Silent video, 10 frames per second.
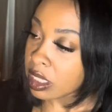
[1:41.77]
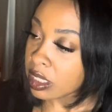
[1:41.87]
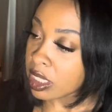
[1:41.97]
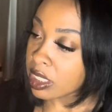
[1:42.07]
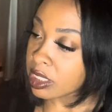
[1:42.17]

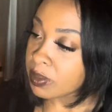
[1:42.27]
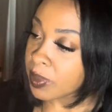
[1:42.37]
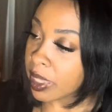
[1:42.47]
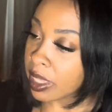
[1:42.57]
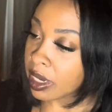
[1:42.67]
It's
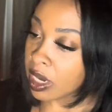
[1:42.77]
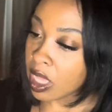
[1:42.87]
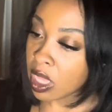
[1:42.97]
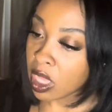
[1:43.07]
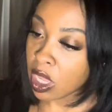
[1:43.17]
been
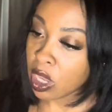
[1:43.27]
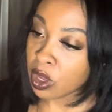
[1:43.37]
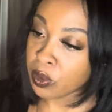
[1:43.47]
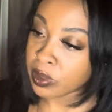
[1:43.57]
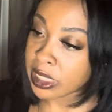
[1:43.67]

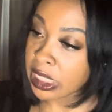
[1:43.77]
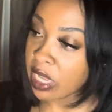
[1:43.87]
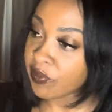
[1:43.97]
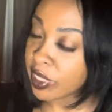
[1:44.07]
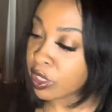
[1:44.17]
a
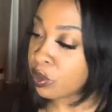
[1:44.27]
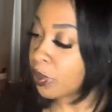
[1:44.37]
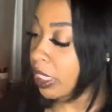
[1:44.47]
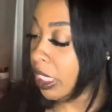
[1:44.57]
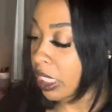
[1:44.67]
tough little
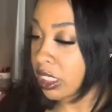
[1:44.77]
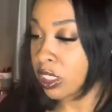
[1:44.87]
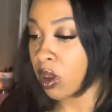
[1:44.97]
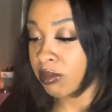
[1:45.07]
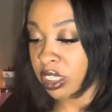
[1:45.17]
week,
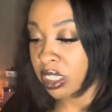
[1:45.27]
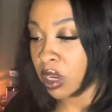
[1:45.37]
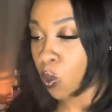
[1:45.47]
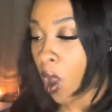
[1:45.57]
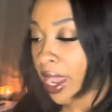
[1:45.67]
so I'm just
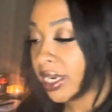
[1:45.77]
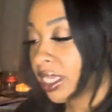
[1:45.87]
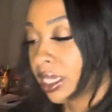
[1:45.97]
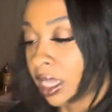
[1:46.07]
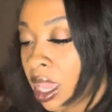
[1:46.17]

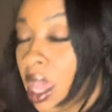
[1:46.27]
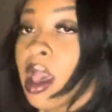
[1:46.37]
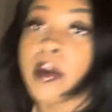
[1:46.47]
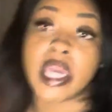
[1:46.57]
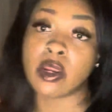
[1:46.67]
unwinding.
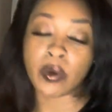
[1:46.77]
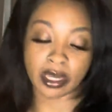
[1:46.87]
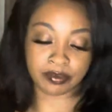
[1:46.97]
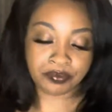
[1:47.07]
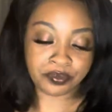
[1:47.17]
Anyway,
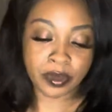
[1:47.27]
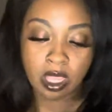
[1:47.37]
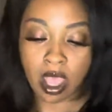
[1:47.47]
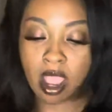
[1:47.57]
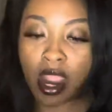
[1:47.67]

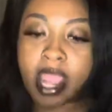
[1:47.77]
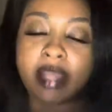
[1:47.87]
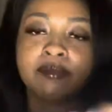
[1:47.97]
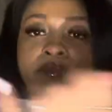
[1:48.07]
all right,